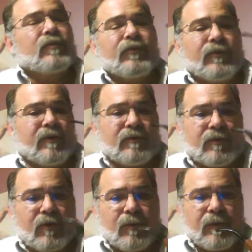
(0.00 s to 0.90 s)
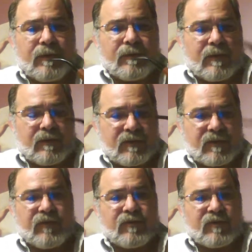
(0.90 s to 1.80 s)
30 years ago, but
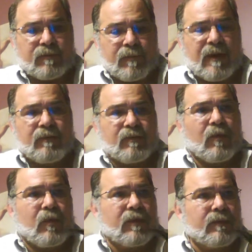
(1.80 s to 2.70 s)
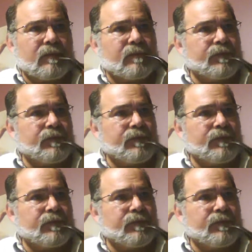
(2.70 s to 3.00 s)
serious pipe smoking,